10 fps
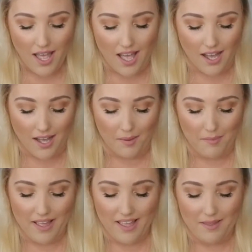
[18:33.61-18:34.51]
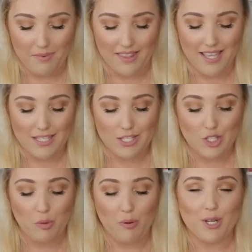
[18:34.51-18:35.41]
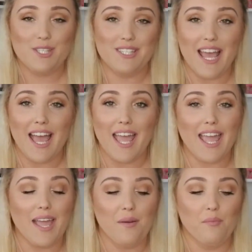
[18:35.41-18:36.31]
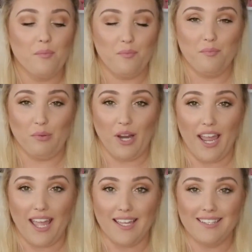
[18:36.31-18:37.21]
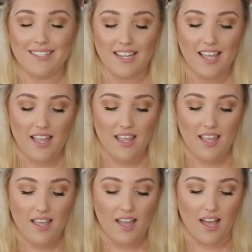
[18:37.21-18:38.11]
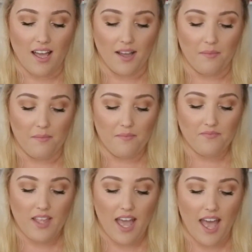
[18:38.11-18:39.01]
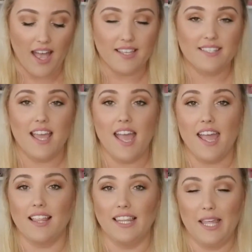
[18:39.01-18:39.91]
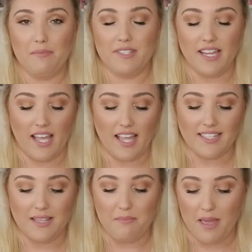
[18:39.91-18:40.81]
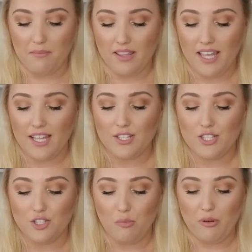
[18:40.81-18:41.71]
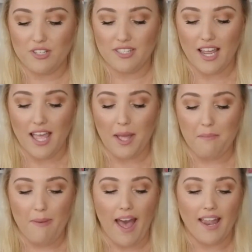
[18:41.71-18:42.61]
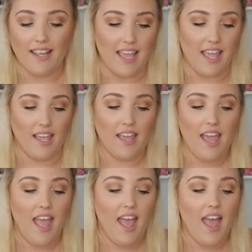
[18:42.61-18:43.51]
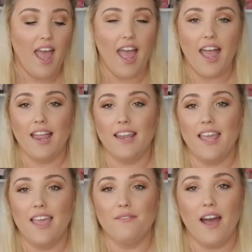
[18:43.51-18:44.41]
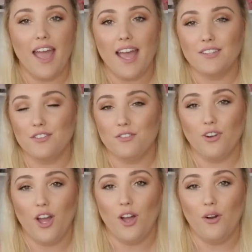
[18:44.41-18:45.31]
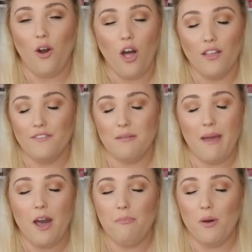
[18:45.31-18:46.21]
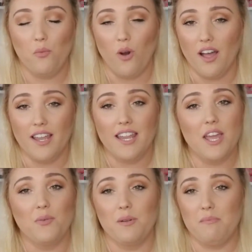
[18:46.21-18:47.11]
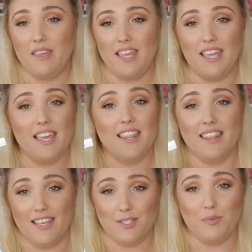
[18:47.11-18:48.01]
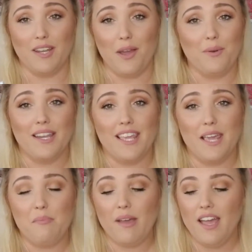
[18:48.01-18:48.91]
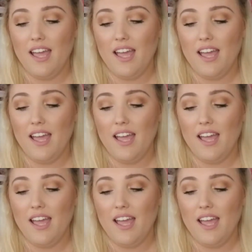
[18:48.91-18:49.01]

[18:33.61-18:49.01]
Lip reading: but this Superstay brand has a lipstick. It's the Maybelline Superstay Matte Ink. And if I had to throw all of them out but one, it would be this one I would keep.